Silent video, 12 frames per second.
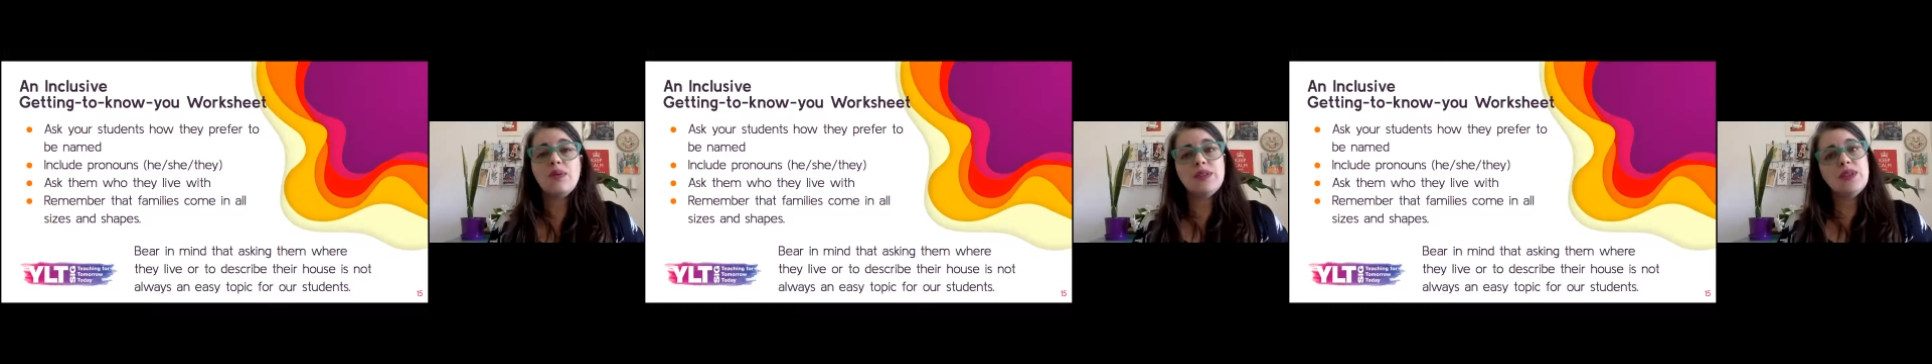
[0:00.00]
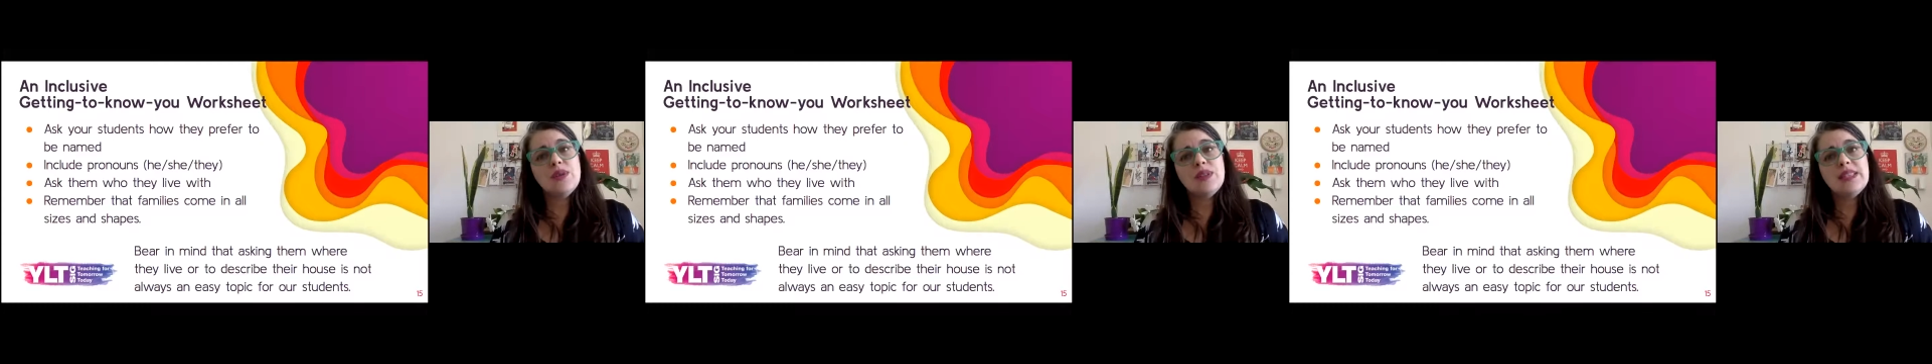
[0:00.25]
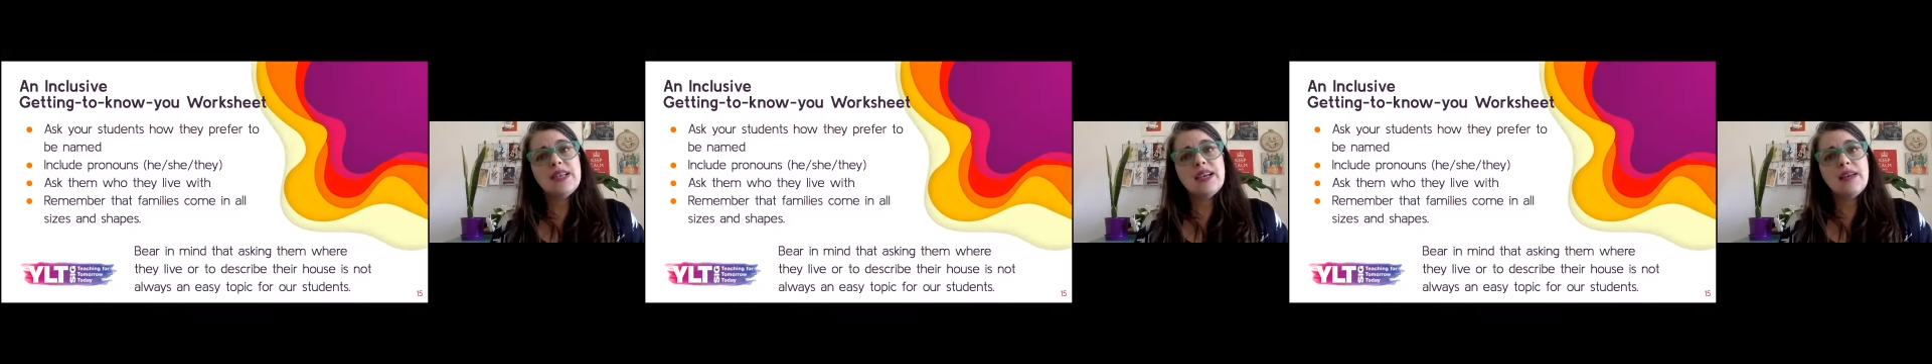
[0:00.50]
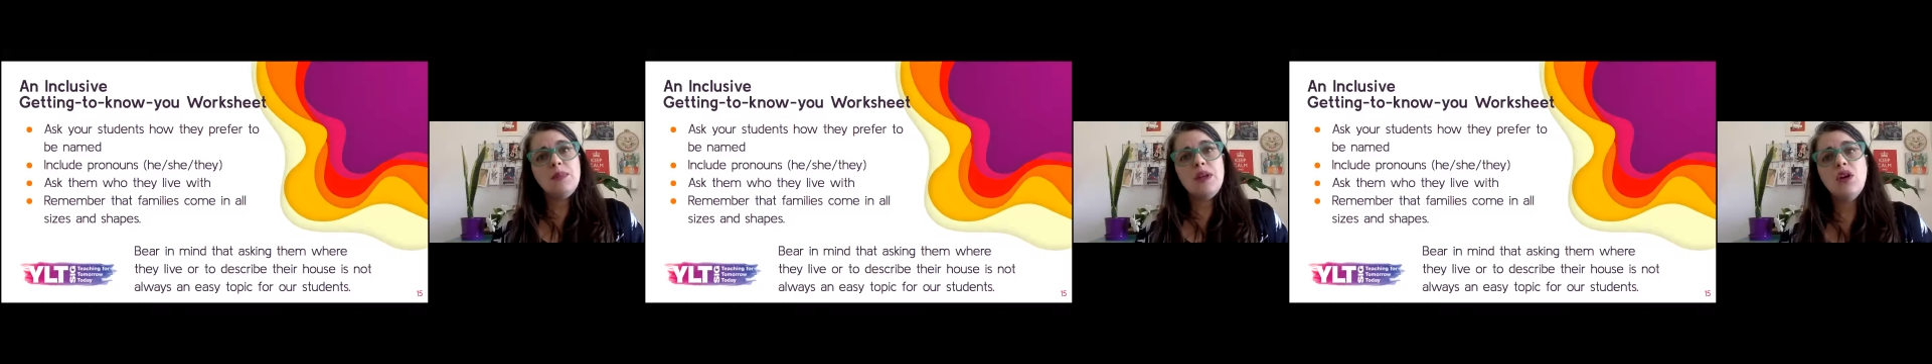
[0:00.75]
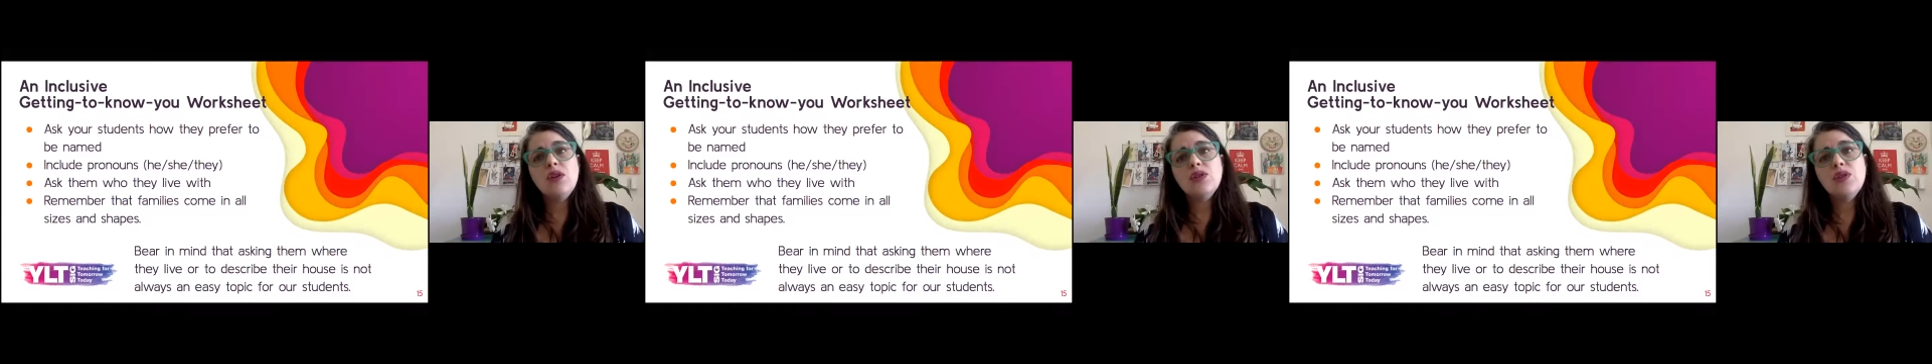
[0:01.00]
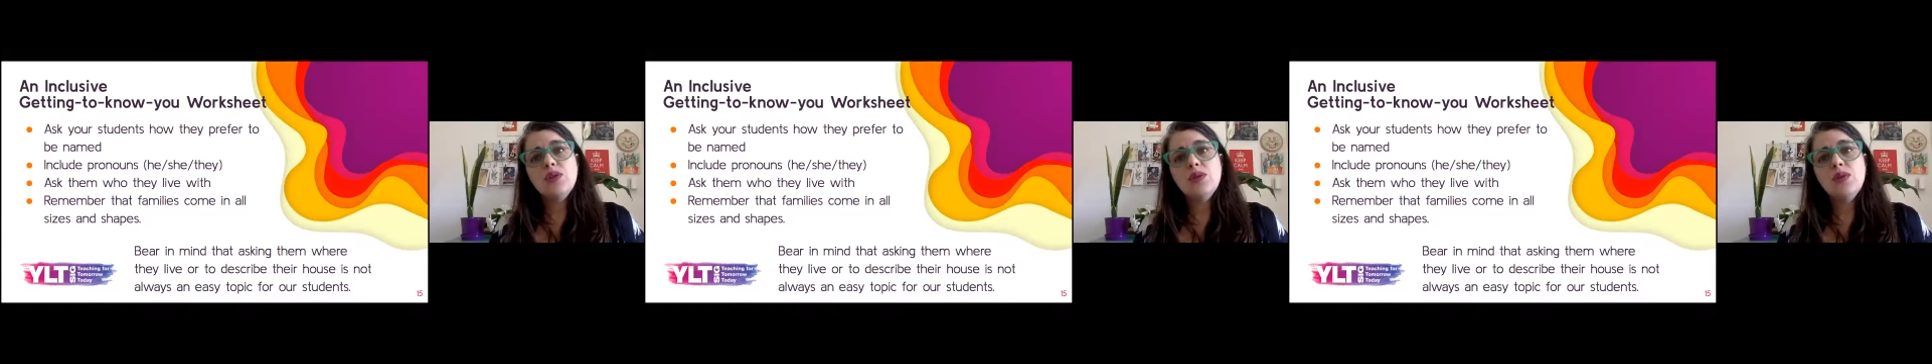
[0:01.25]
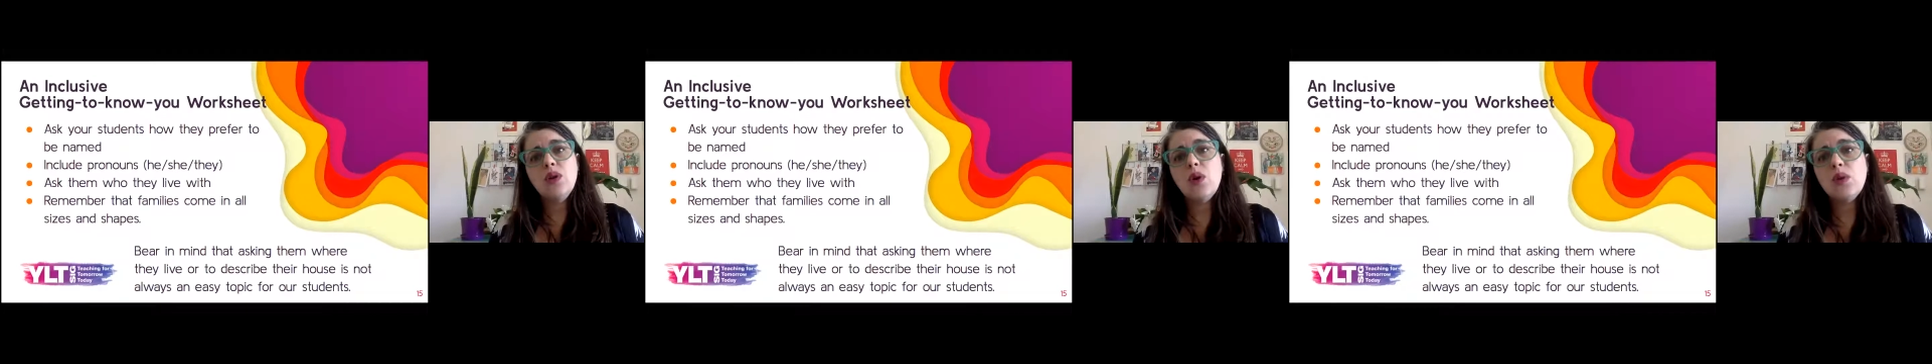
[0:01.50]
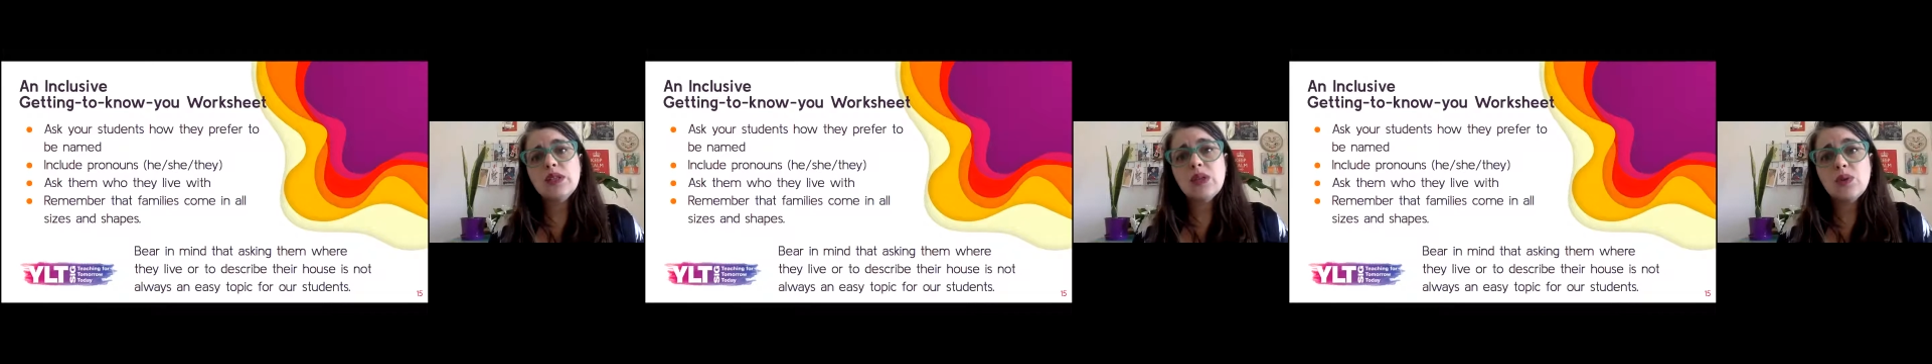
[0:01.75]
that belong to lower
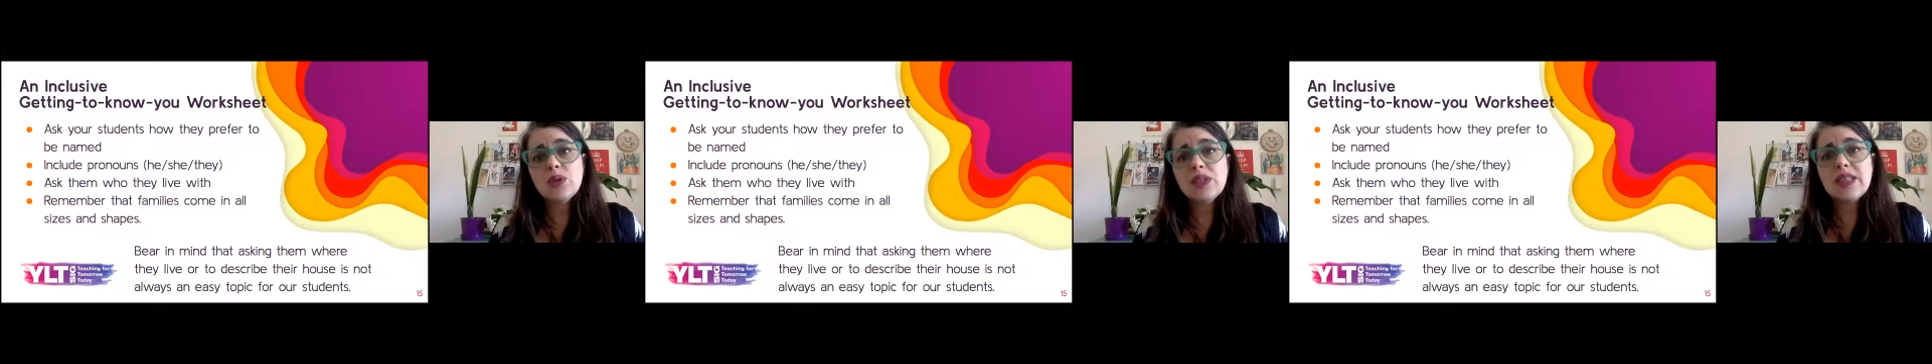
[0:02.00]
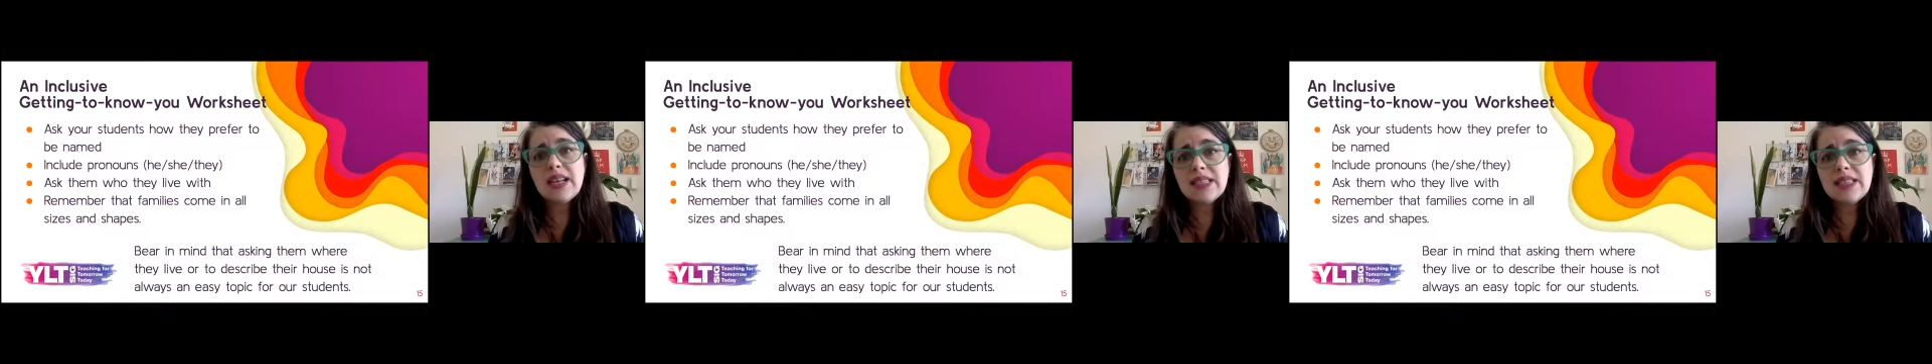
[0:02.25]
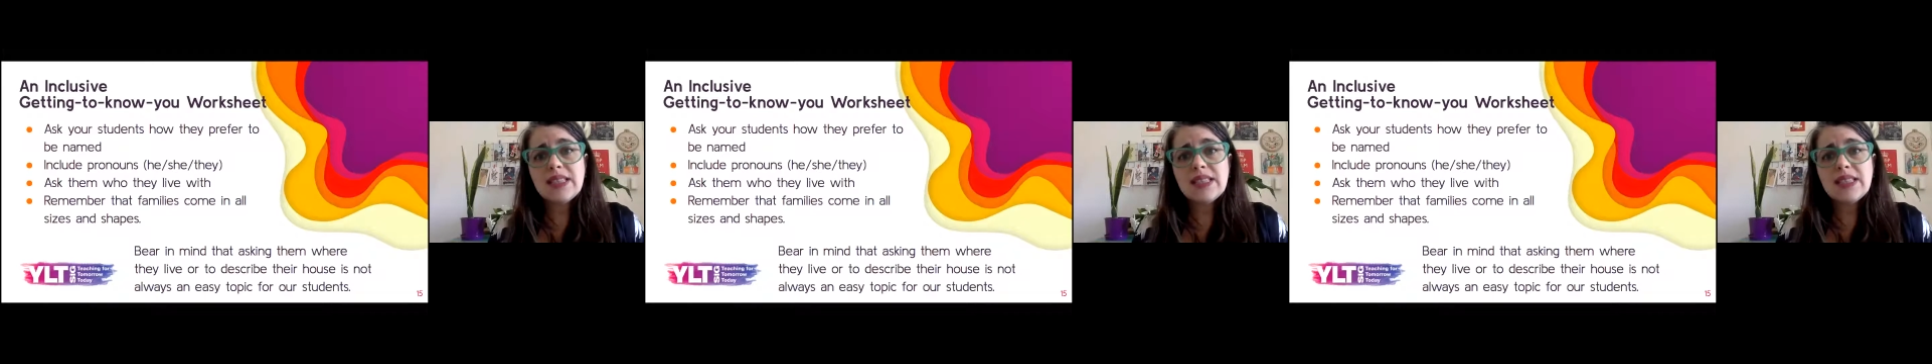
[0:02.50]
social classes.